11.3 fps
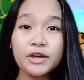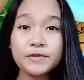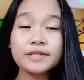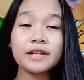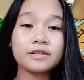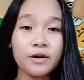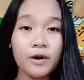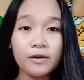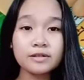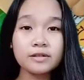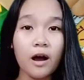use a
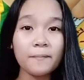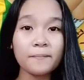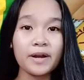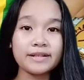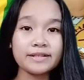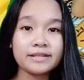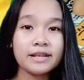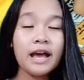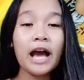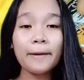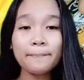cold
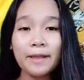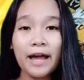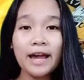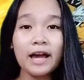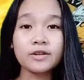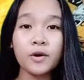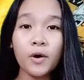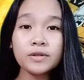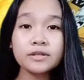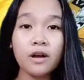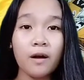compress. Apply a
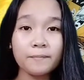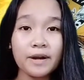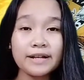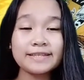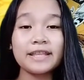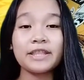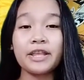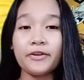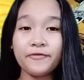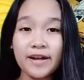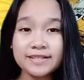cold compress to
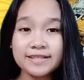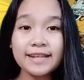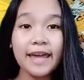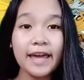the affected